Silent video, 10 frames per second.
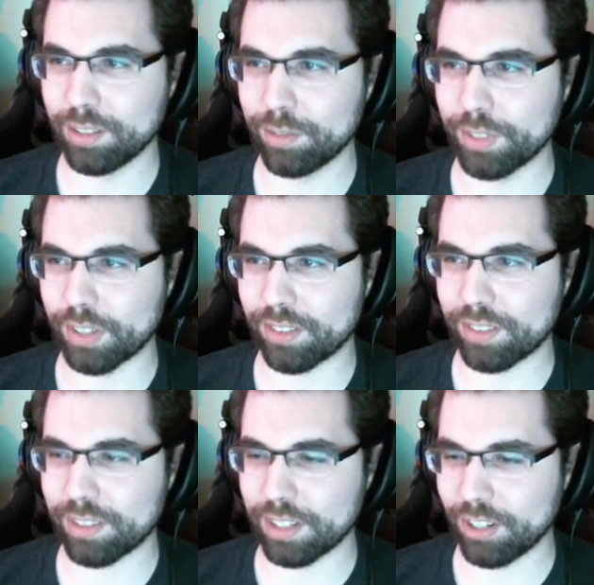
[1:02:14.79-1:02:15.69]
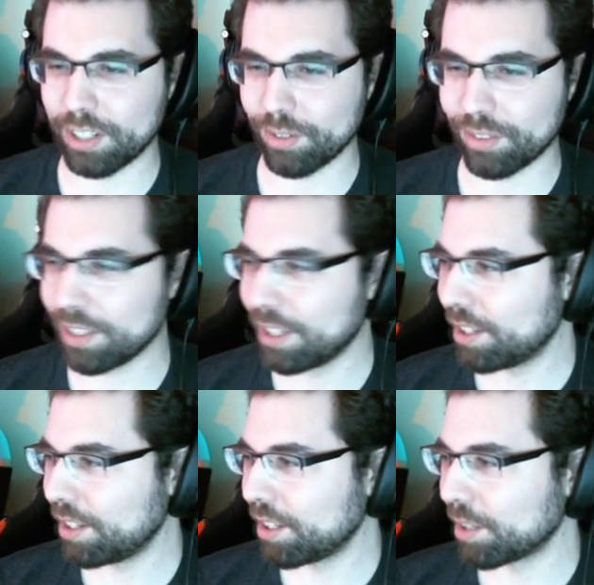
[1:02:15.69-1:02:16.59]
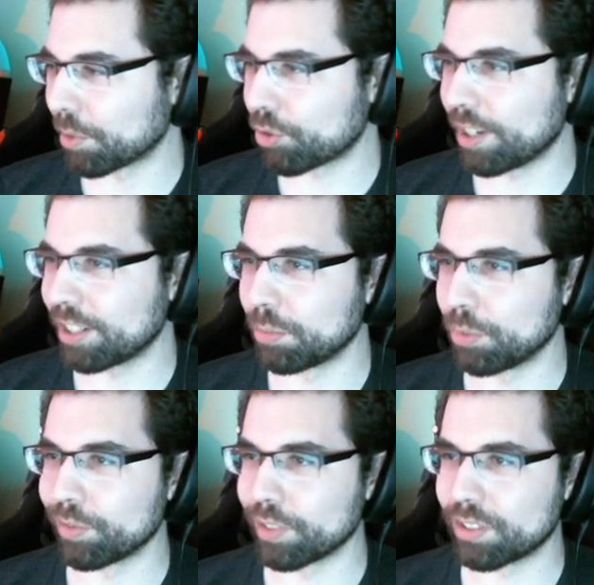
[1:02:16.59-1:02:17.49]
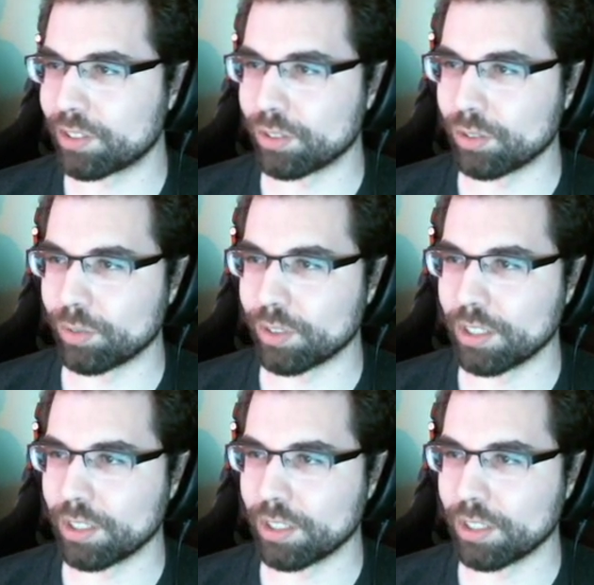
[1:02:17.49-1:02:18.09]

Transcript: fixed scenarios, and we're trying to move it to